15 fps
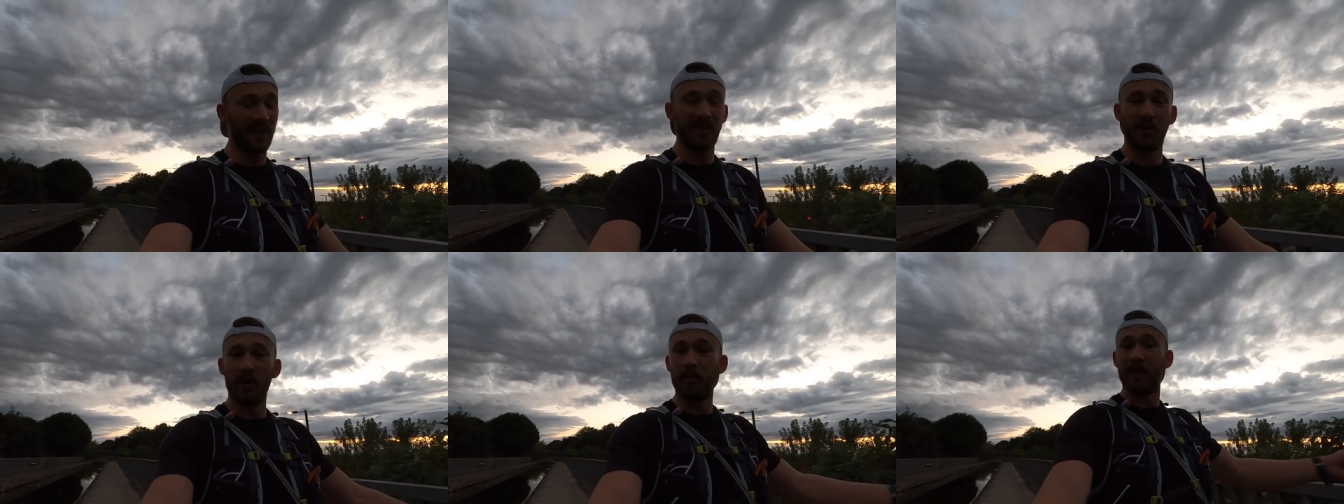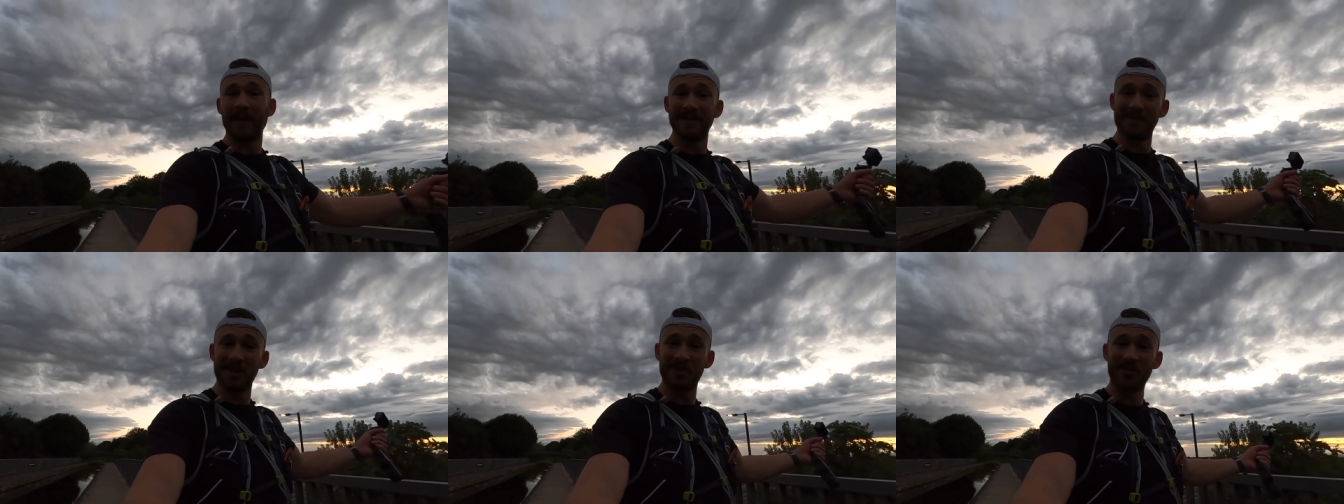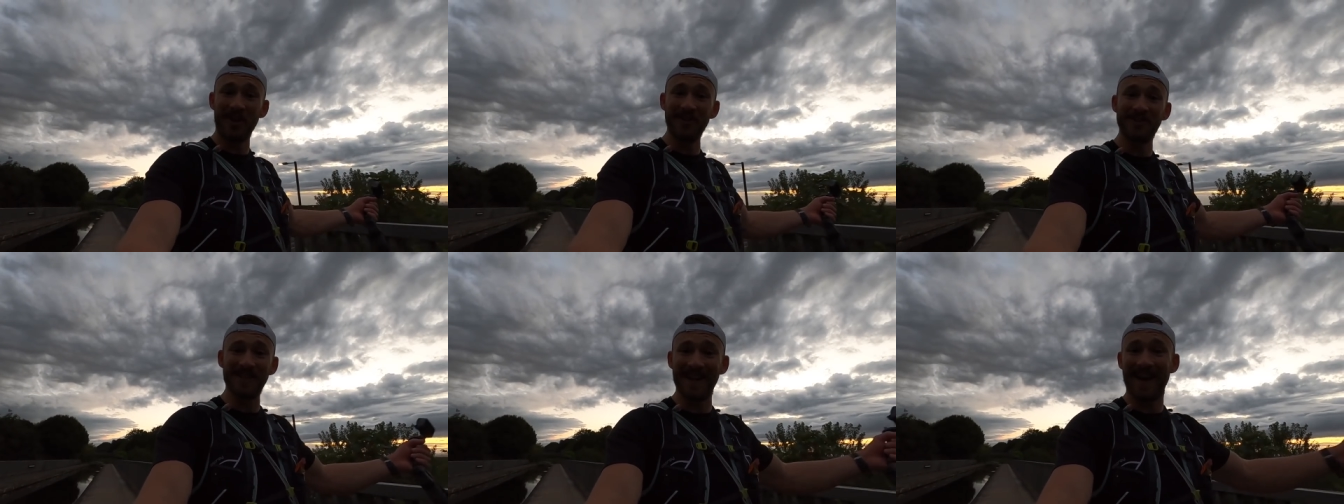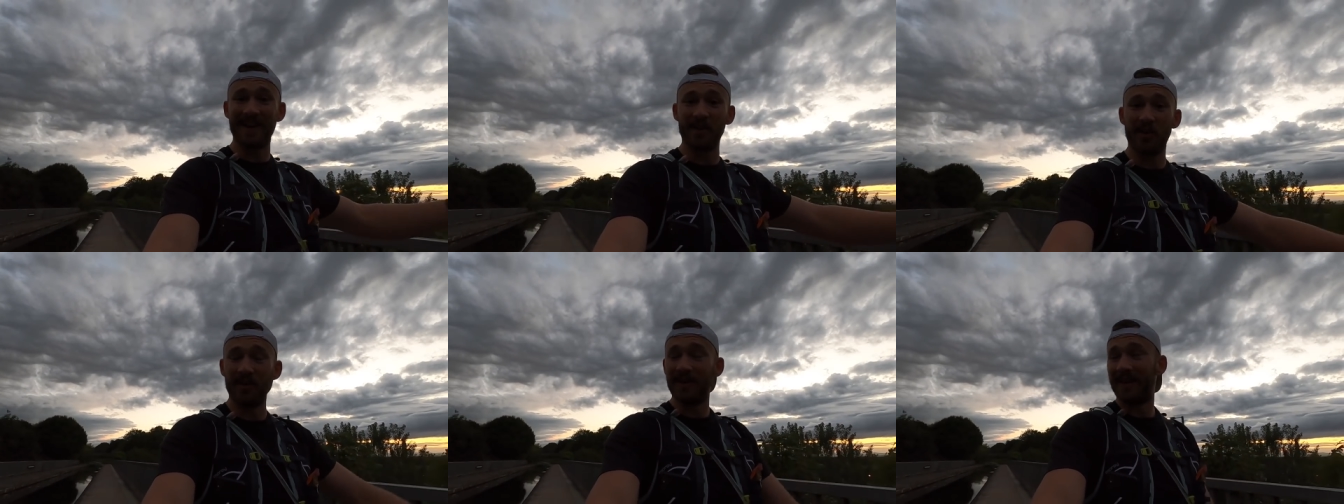I thought I'd place my strengths and add
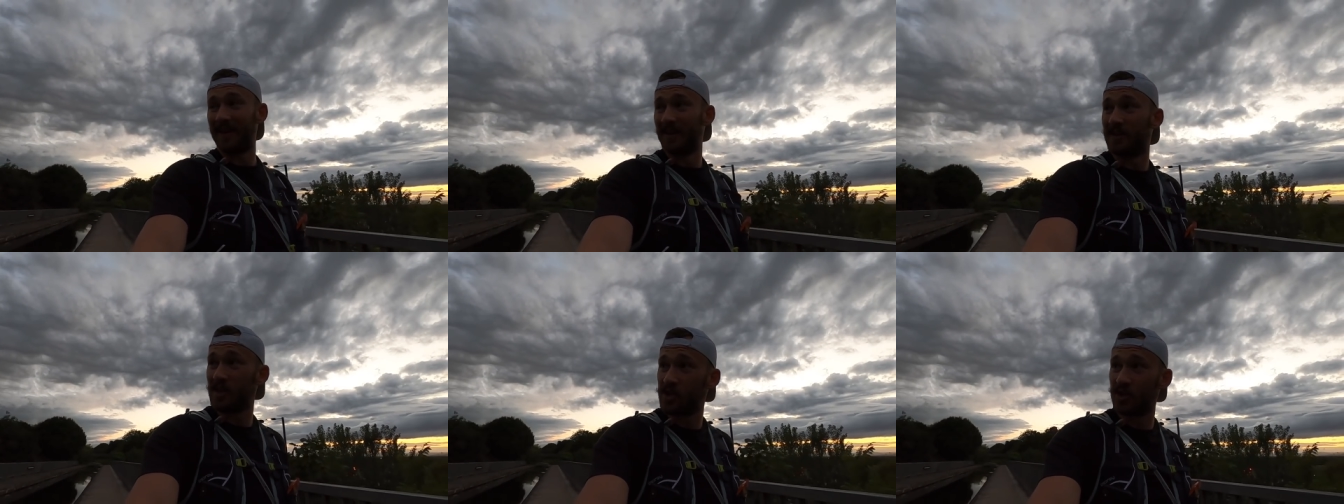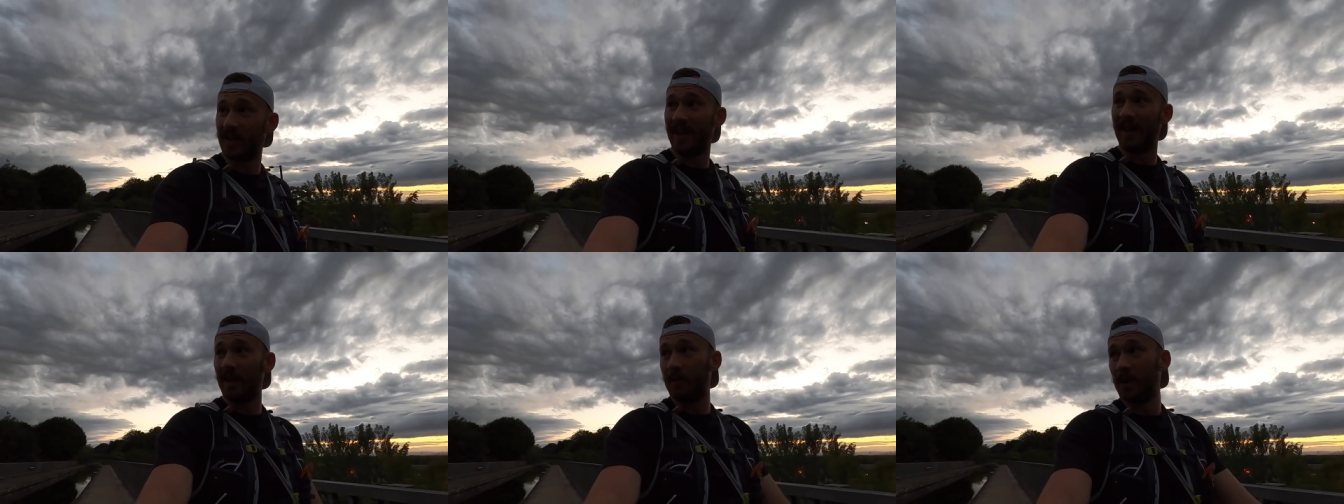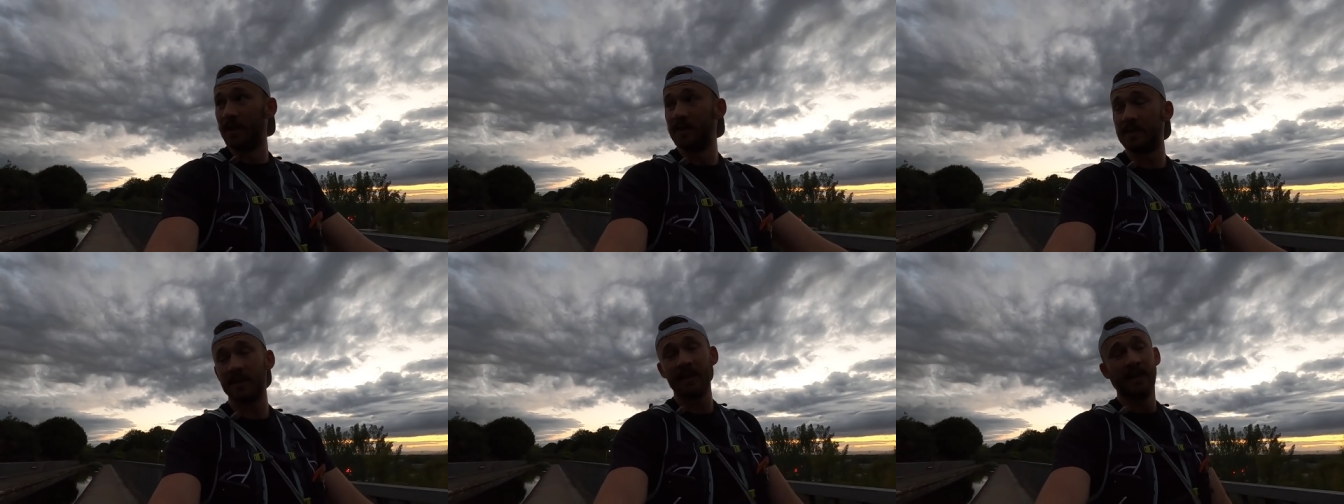on an additional element,